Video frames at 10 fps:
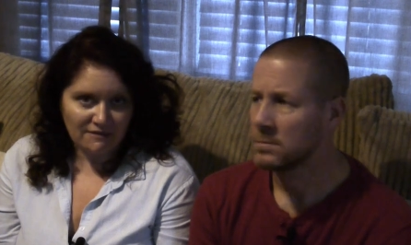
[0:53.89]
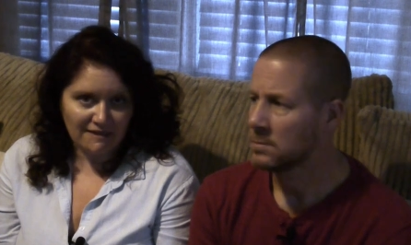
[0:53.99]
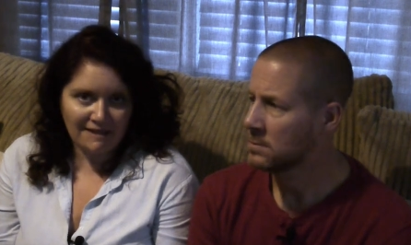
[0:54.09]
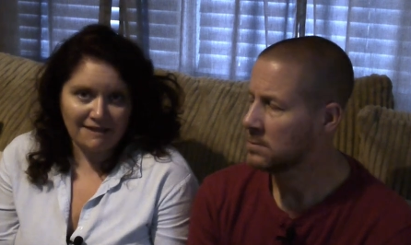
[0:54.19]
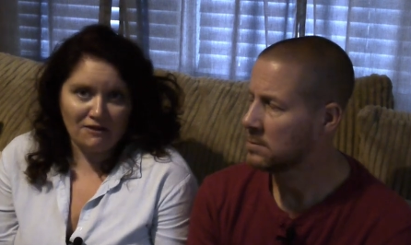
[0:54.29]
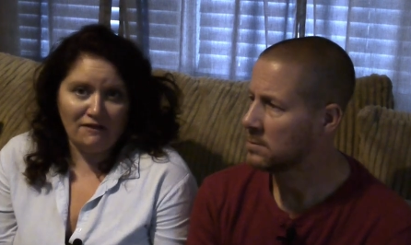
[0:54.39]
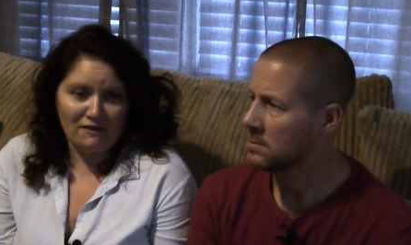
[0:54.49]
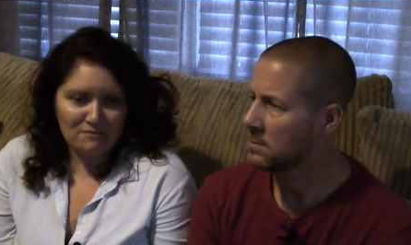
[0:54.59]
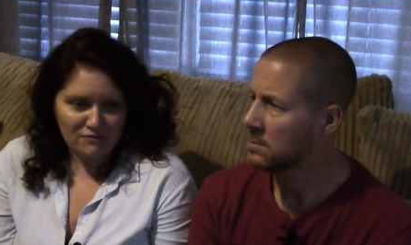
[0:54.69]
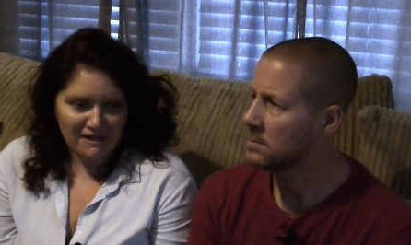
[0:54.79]
Speaker 1: seeing all
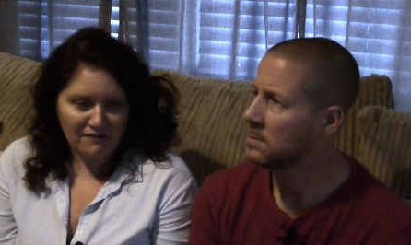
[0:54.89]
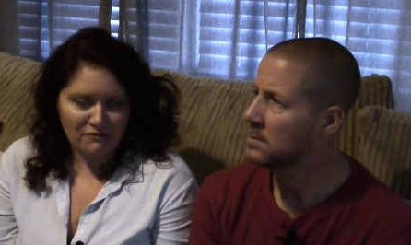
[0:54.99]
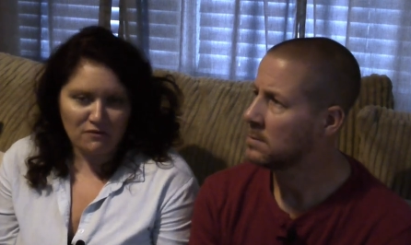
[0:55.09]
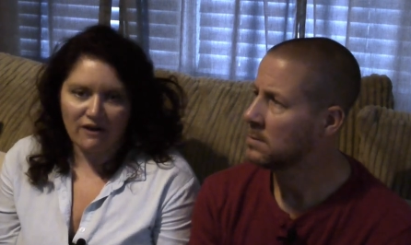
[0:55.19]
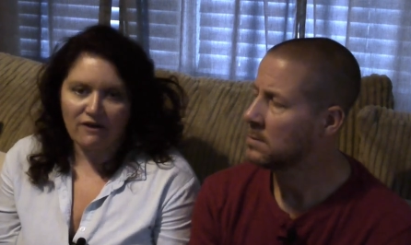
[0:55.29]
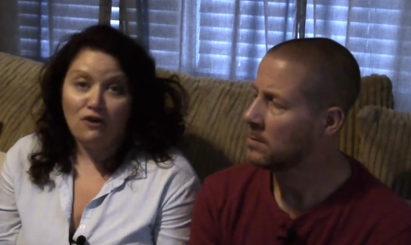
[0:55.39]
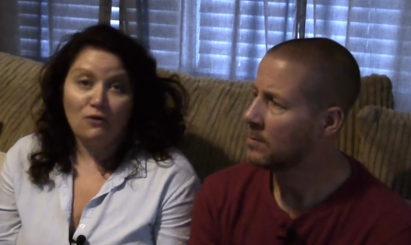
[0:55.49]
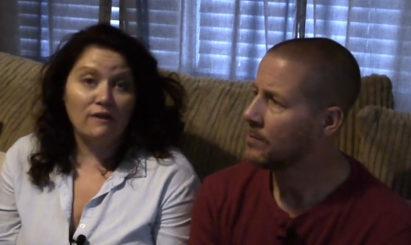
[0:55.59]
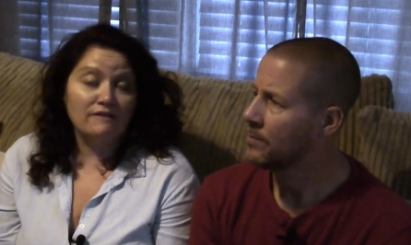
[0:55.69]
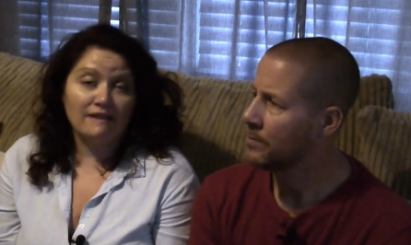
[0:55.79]
the brick everywhere.
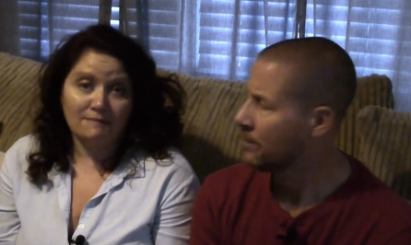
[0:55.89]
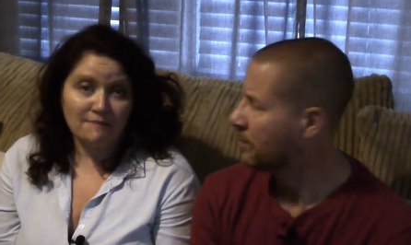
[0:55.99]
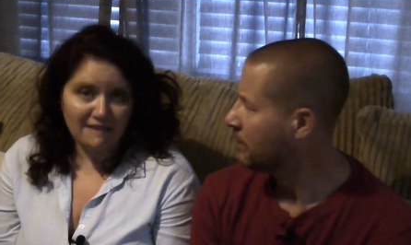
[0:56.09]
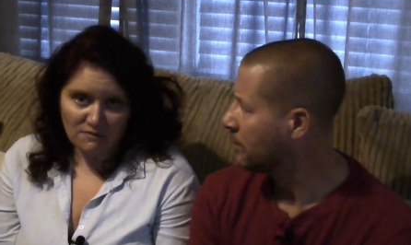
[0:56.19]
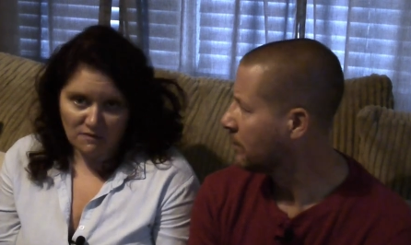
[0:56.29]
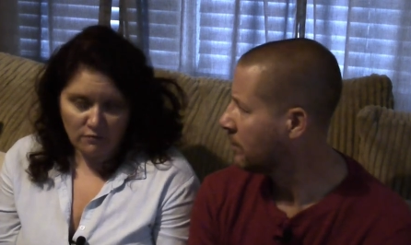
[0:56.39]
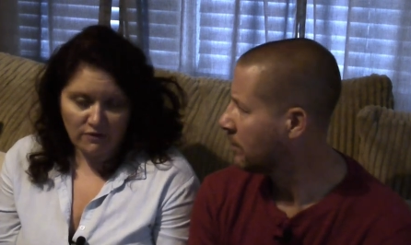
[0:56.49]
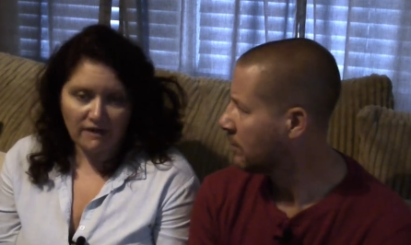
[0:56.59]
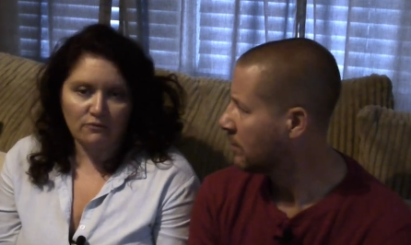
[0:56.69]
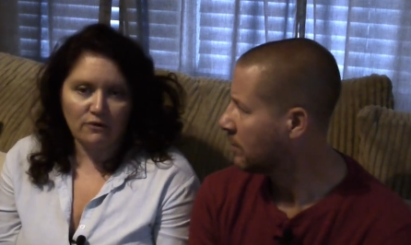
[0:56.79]
We are not obsessed with
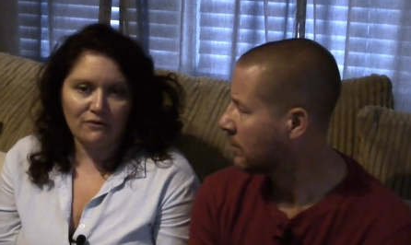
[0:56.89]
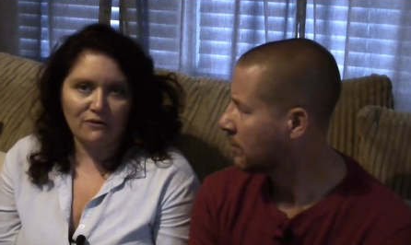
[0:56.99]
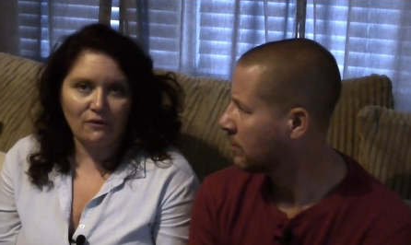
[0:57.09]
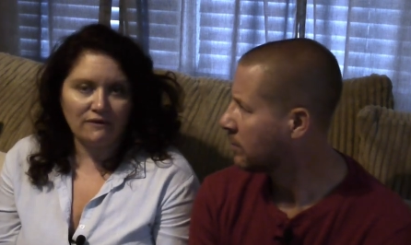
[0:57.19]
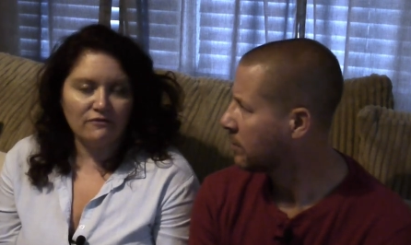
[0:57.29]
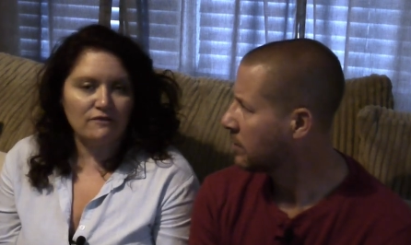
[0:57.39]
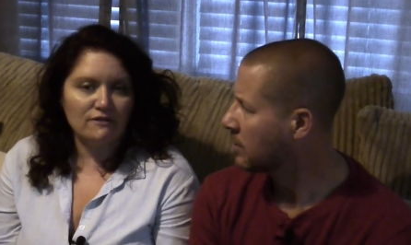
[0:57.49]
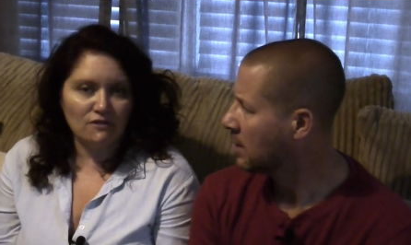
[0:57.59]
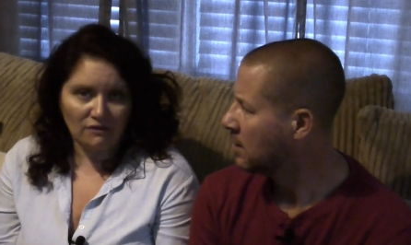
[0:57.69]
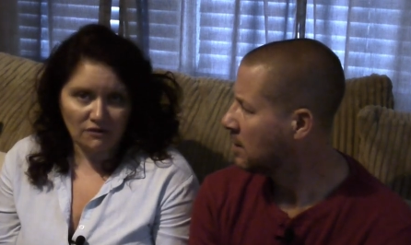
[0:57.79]
brick. We're going for a
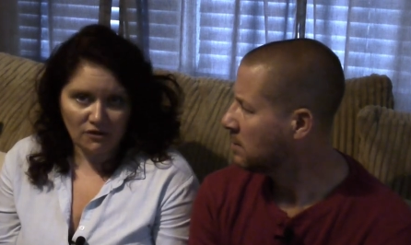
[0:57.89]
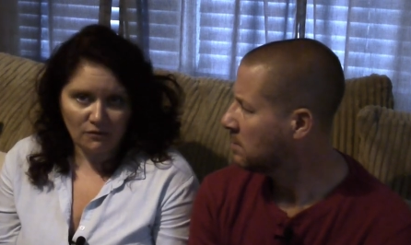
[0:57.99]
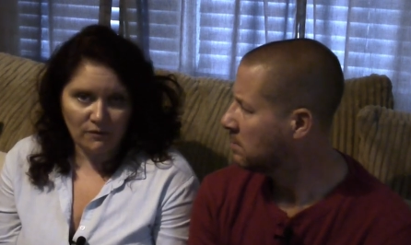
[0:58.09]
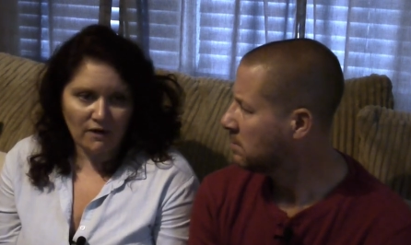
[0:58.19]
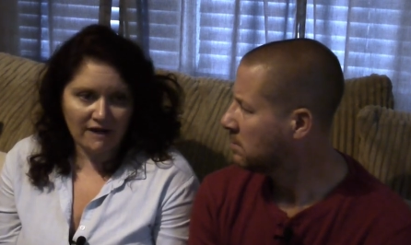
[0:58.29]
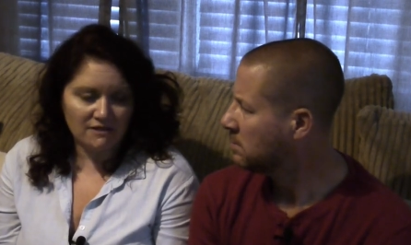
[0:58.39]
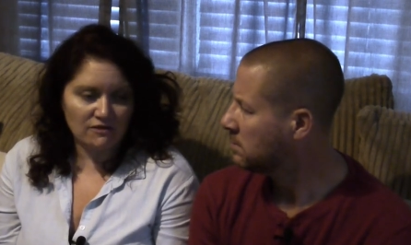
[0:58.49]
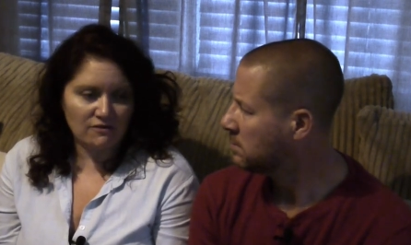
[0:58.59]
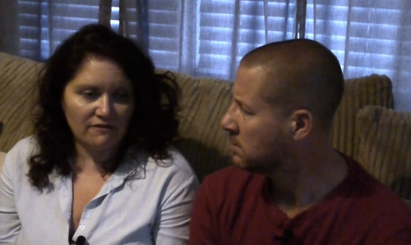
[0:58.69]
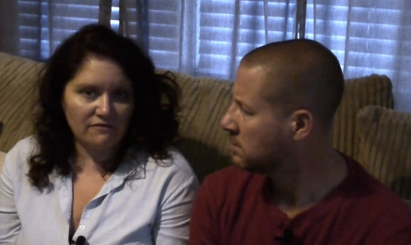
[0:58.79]
certain look. We want it
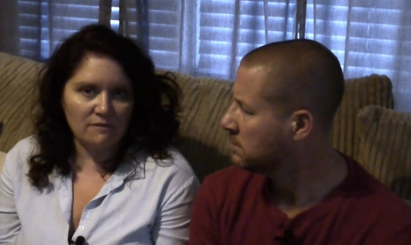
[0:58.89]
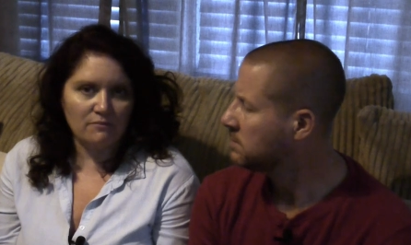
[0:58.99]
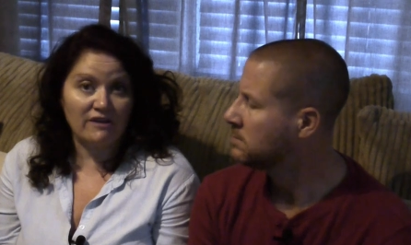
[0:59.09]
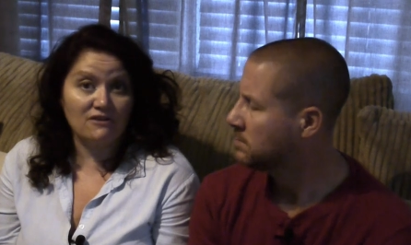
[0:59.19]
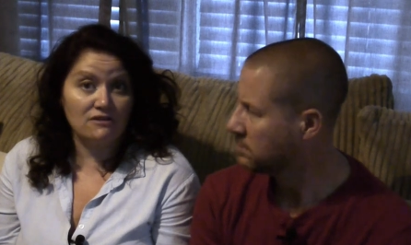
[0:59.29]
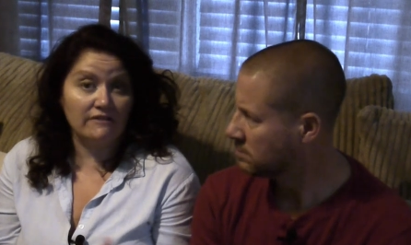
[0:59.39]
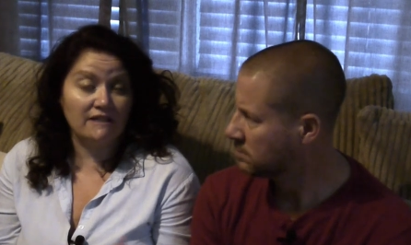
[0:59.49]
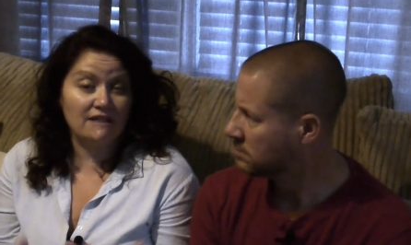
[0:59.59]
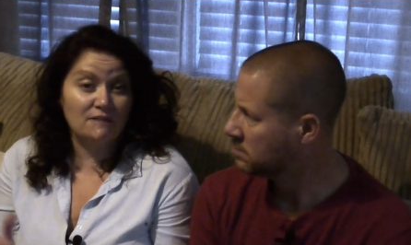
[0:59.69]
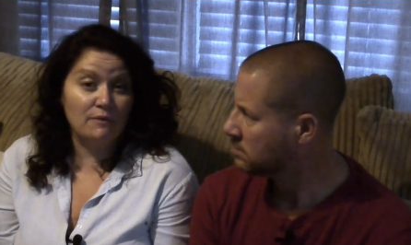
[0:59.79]
to give the impression of
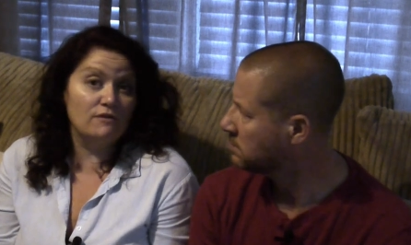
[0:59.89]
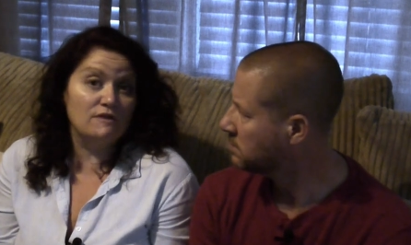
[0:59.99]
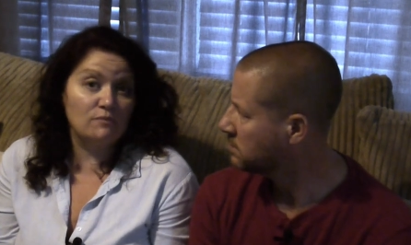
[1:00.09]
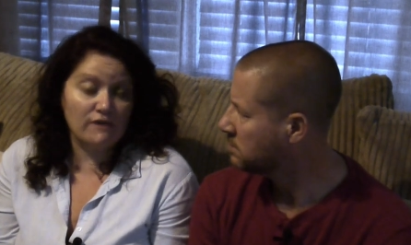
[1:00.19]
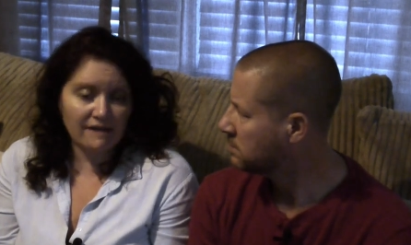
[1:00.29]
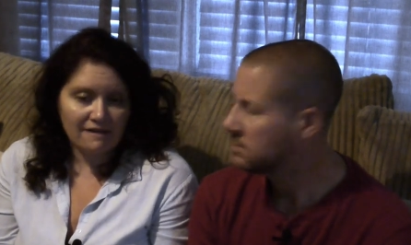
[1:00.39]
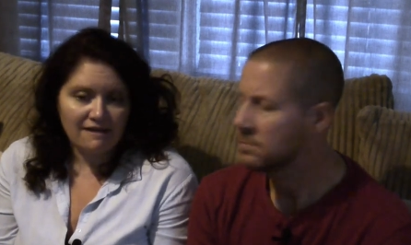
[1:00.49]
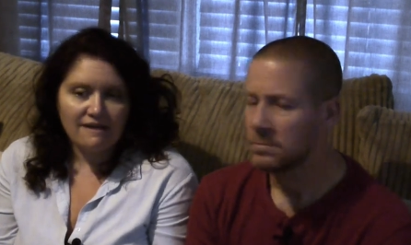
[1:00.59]
an exposed brick.